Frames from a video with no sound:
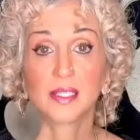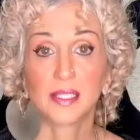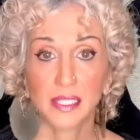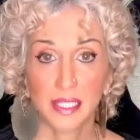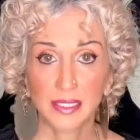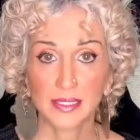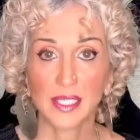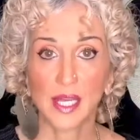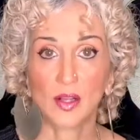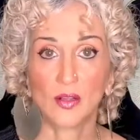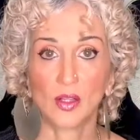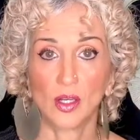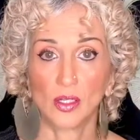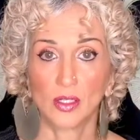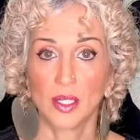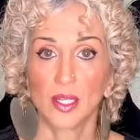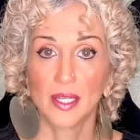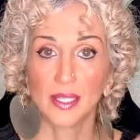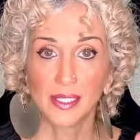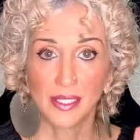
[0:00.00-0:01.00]
Guess how
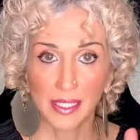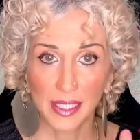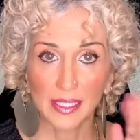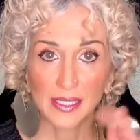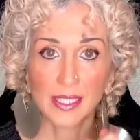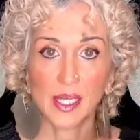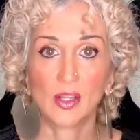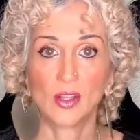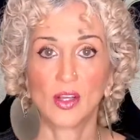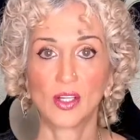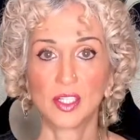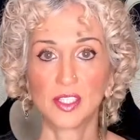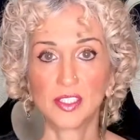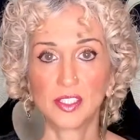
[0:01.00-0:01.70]
long it took